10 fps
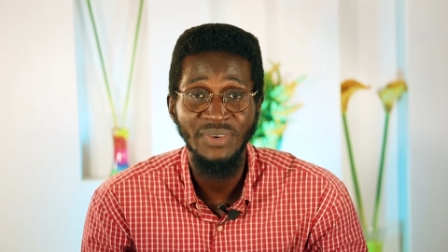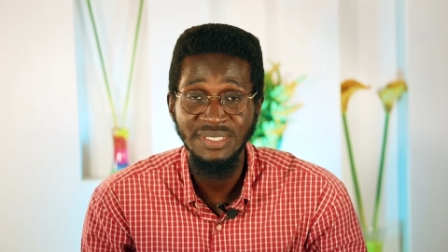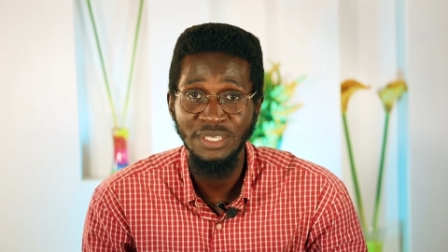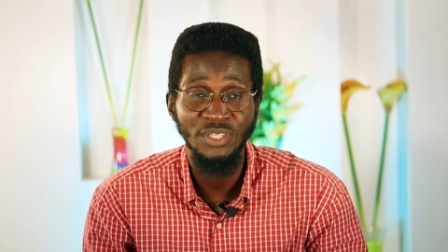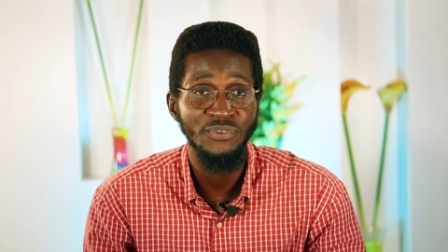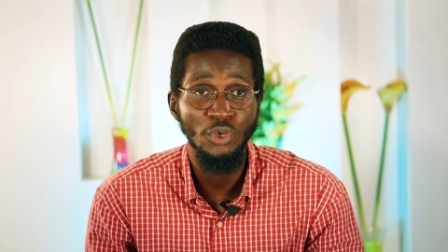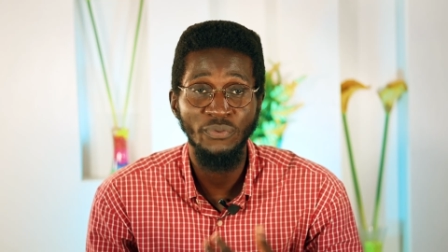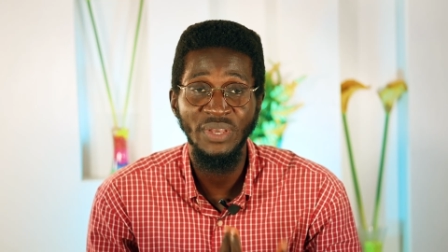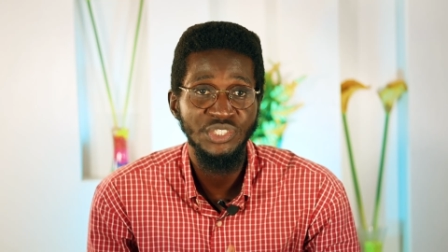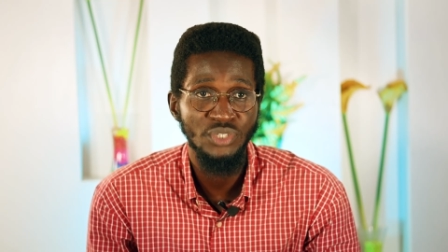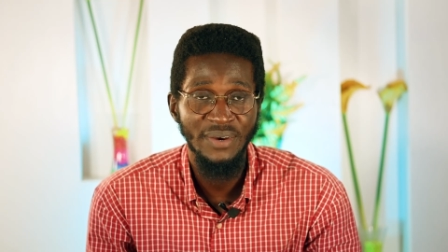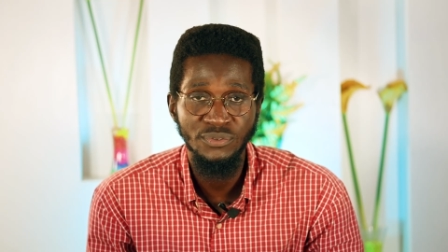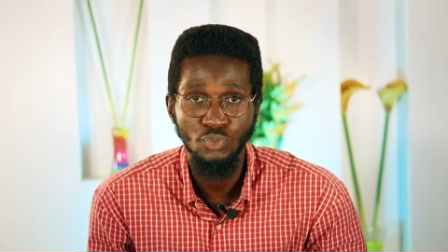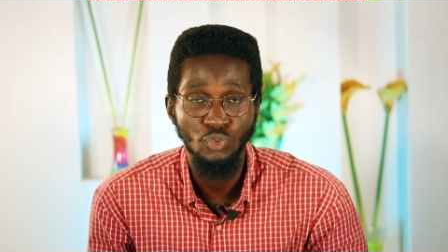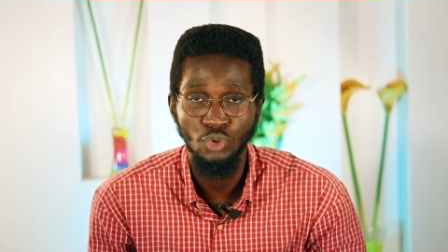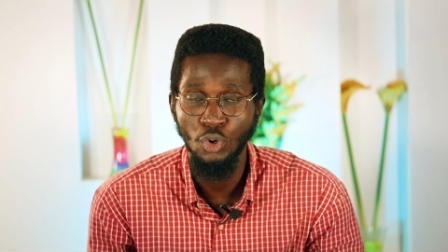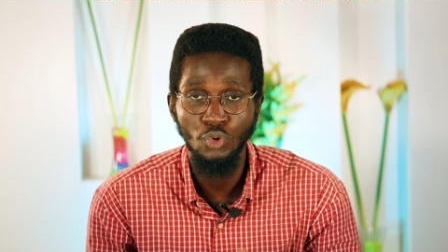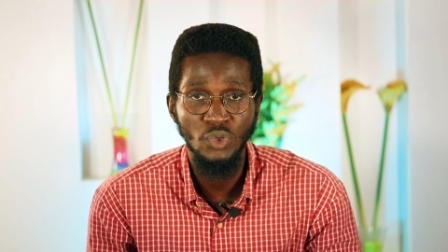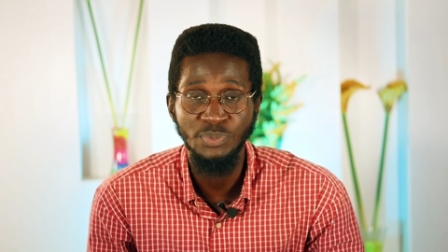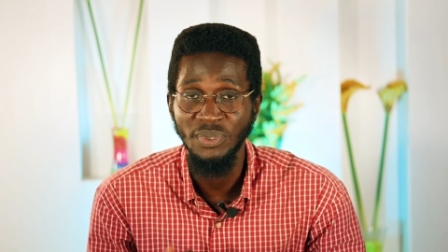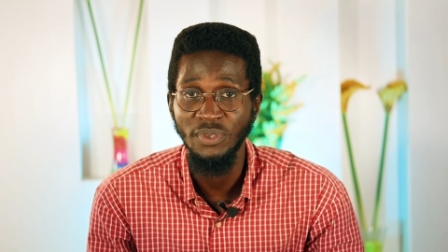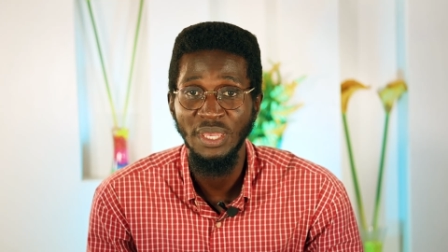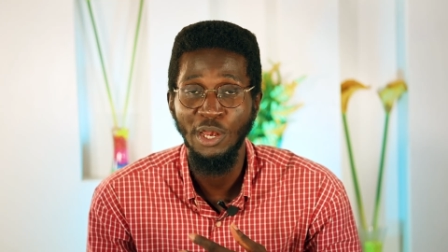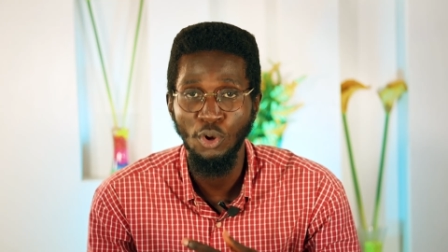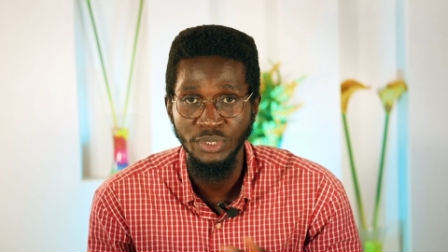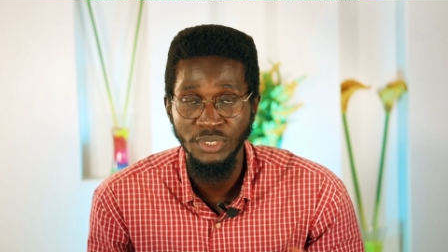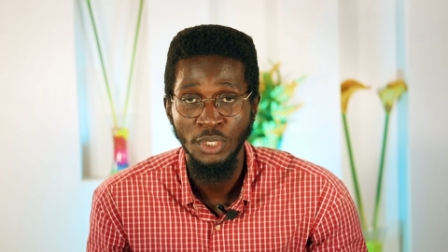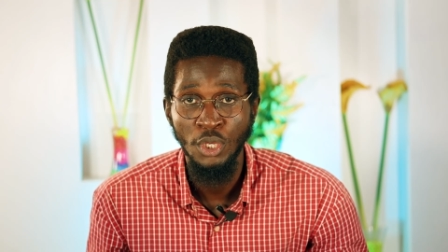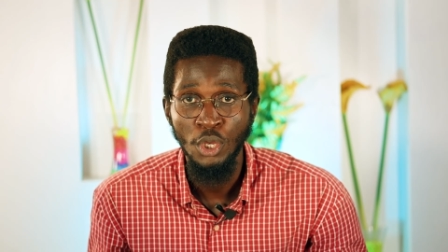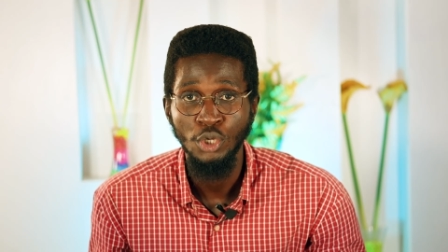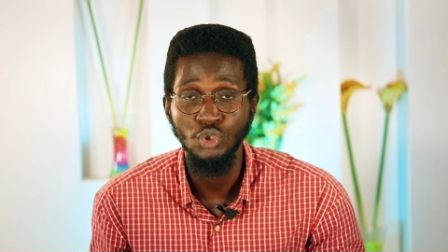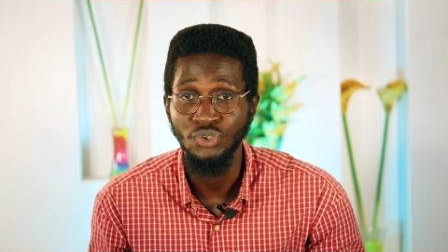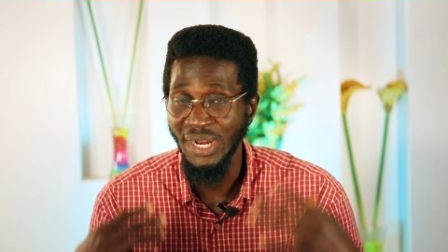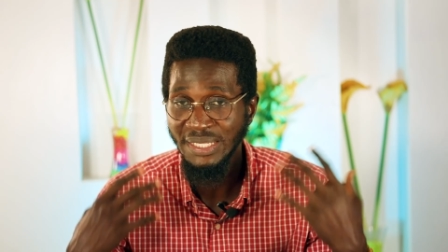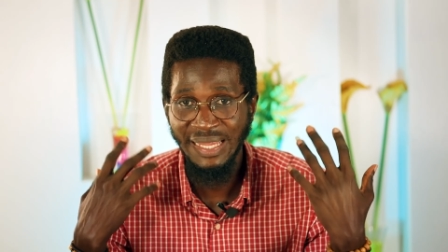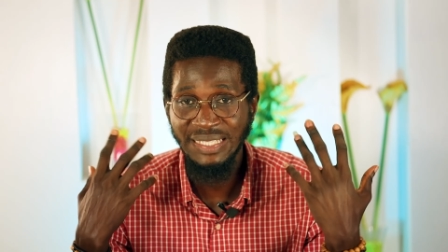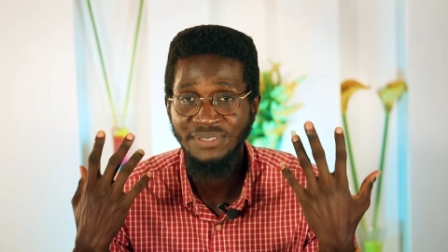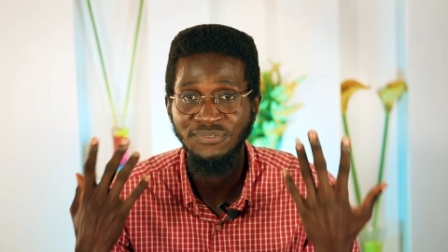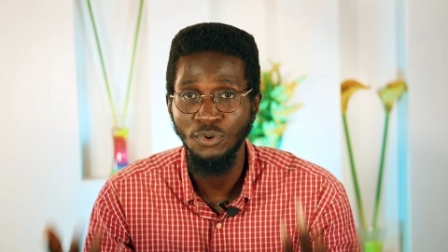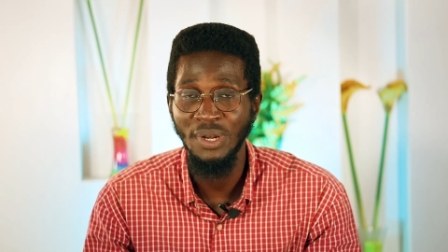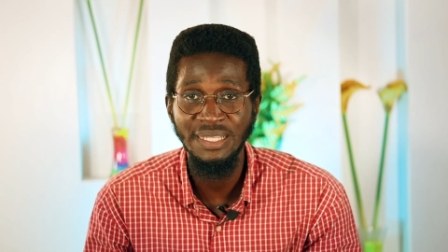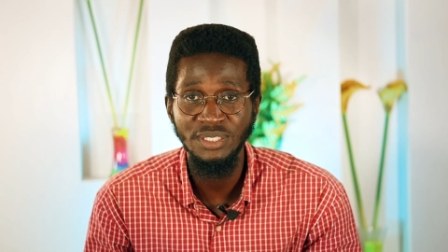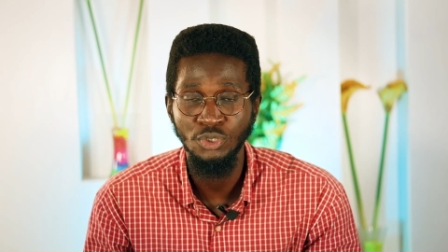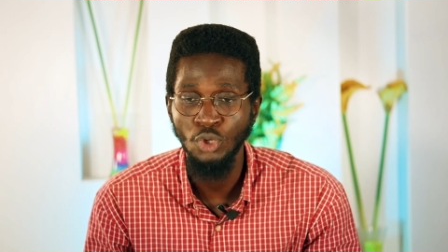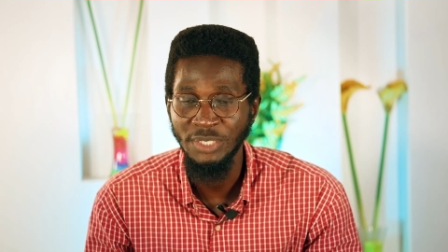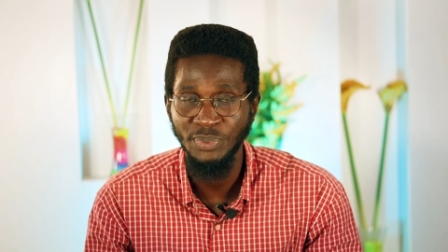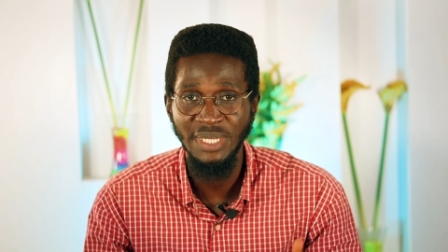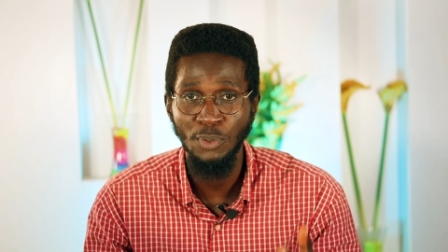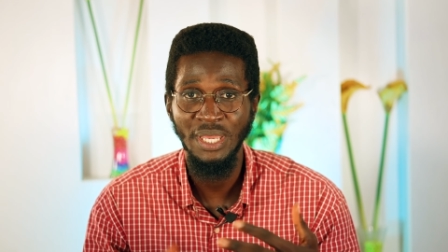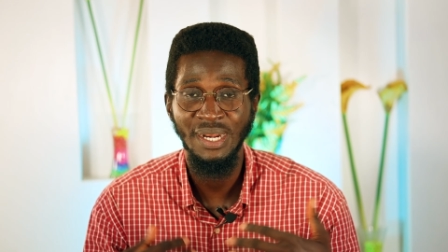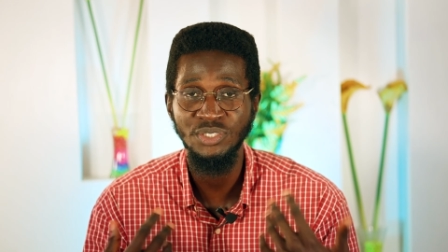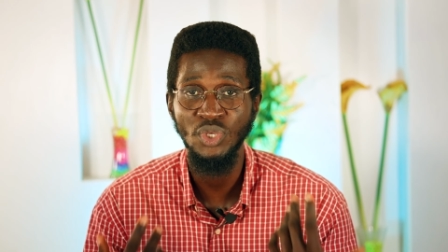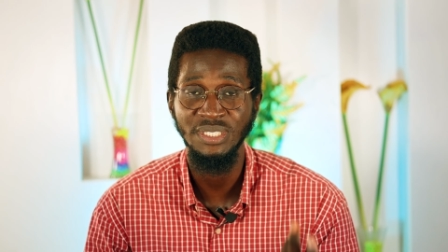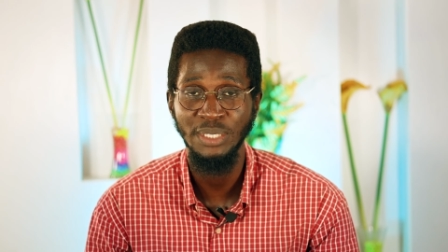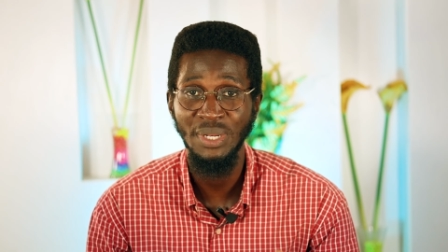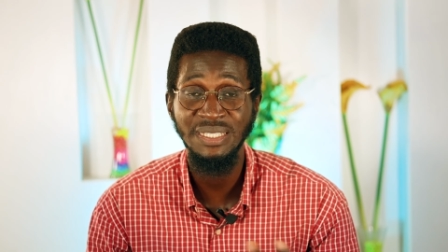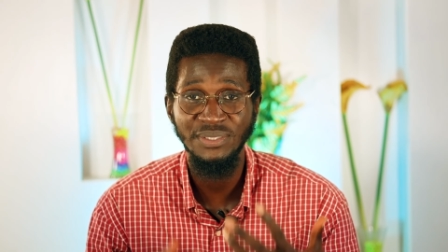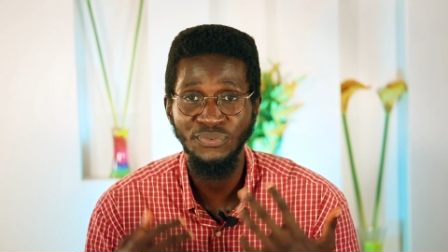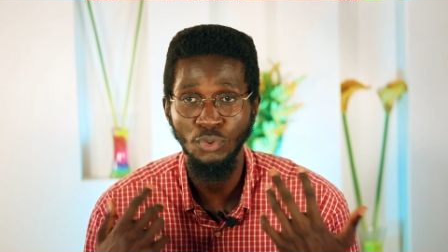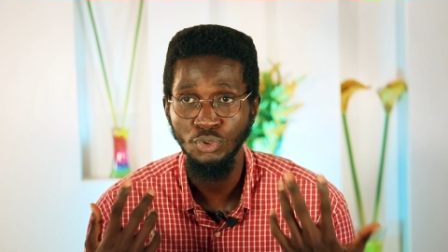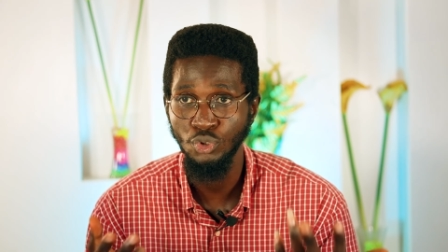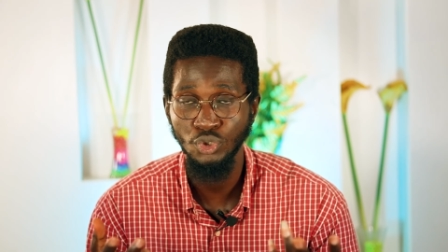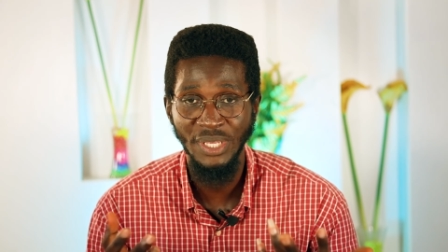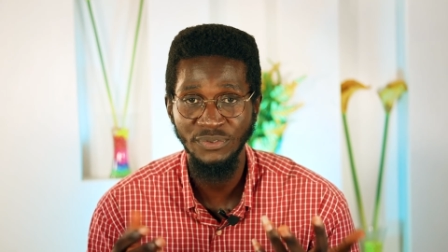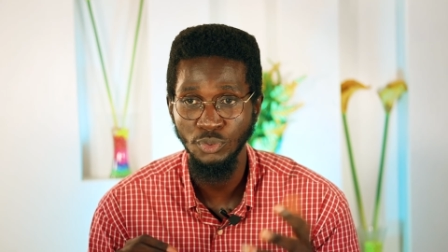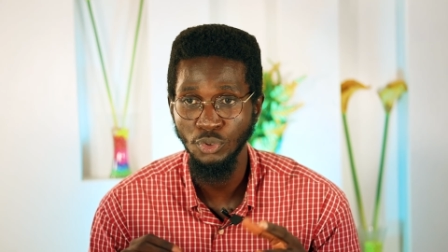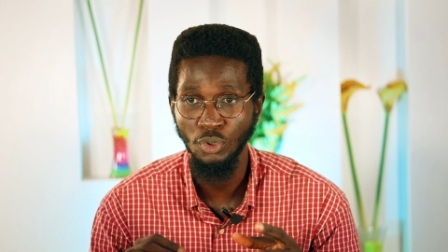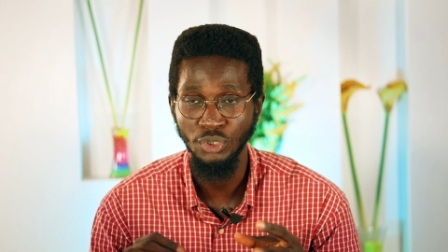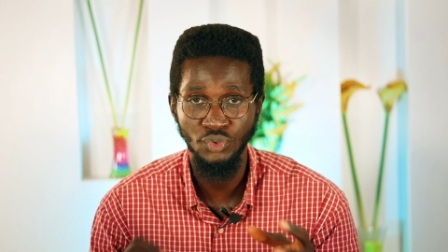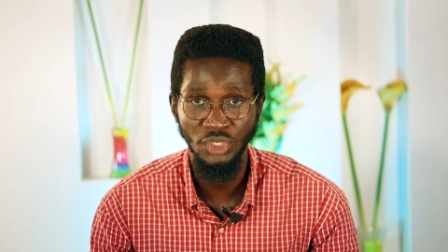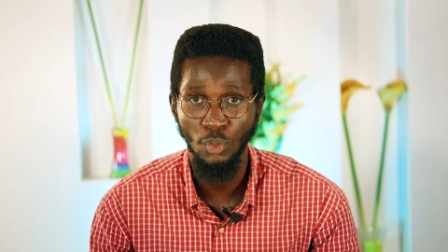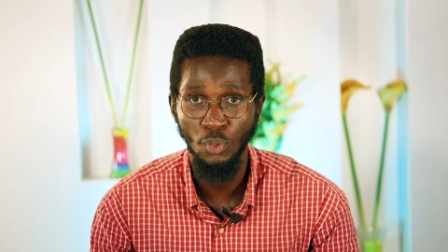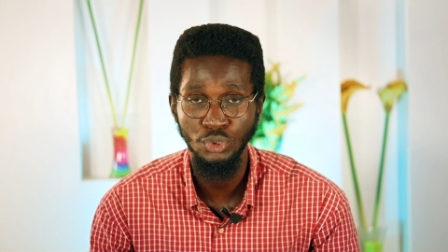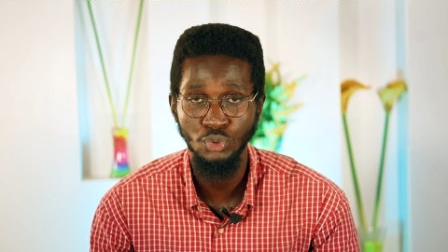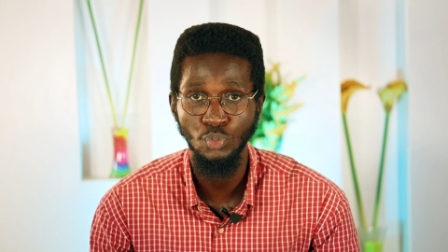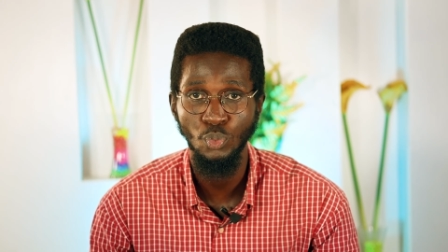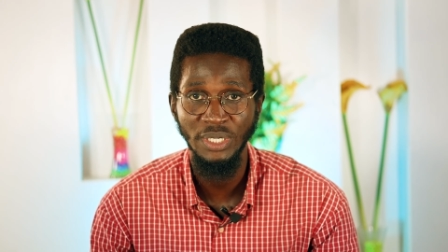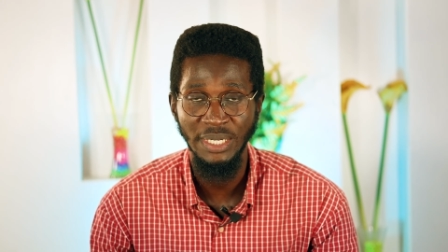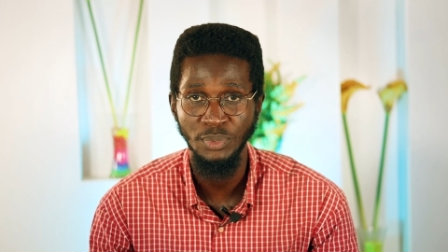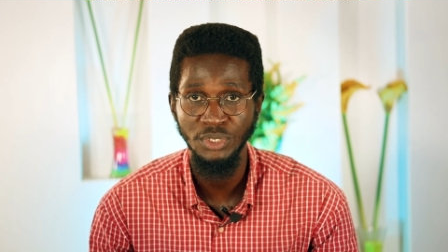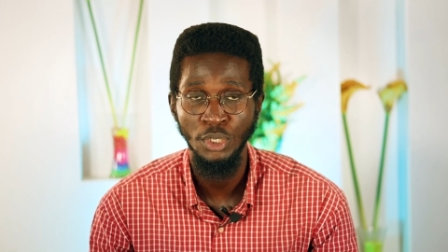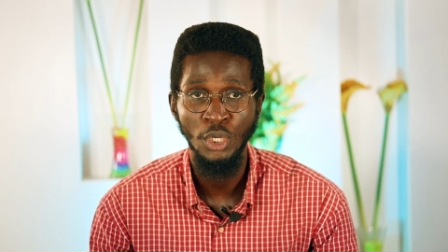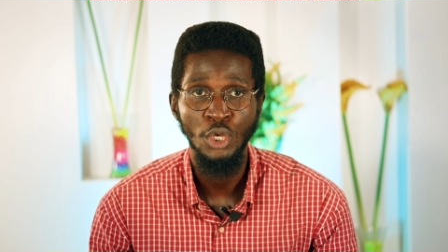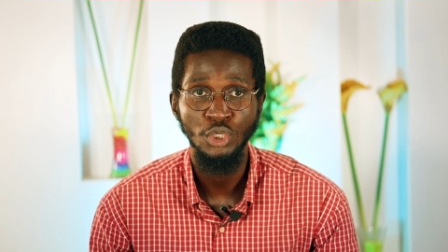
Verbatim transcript: The first time, if your first draft would always be a lot, so you write, let it flow, let, you know, especially when you're writing an example, let it flow. You don't have to constrain your words to word limit. So